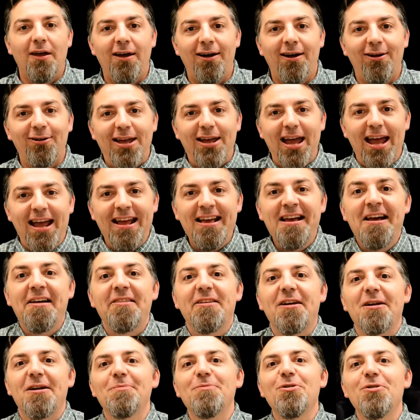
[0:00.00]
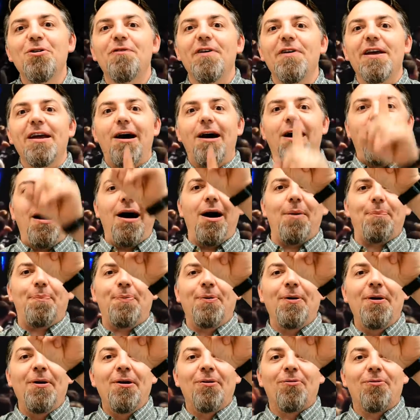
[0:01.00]
okay, they're moving
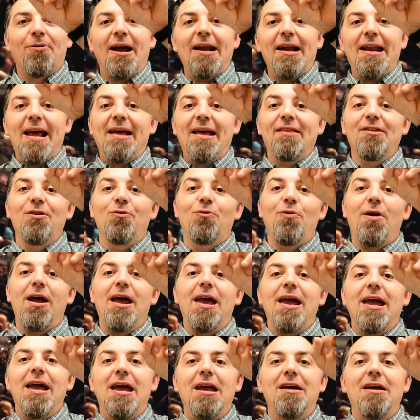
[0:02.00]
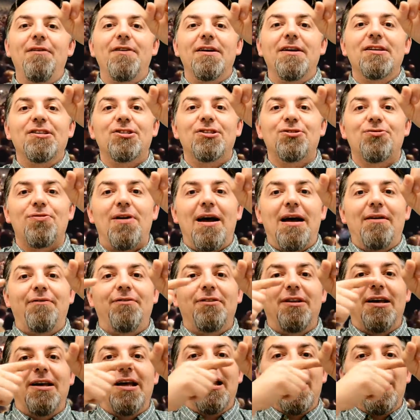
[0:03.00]
up, right, and the wave is
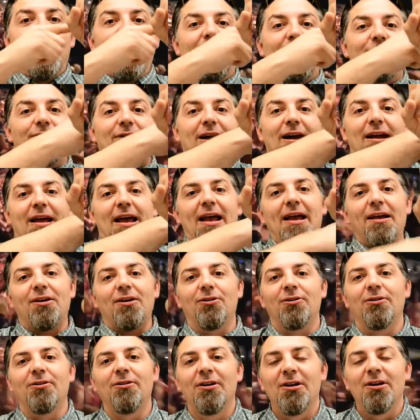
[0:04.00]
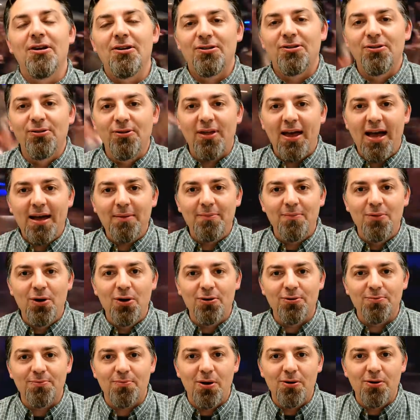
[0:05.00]
traveling at a right angle to that
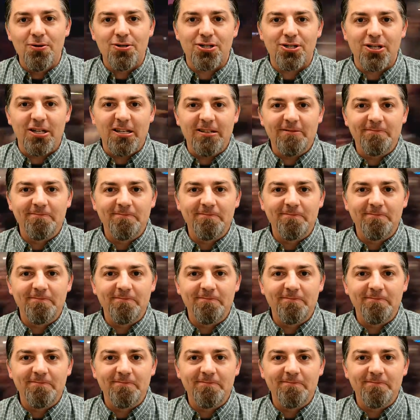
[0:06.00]
motion.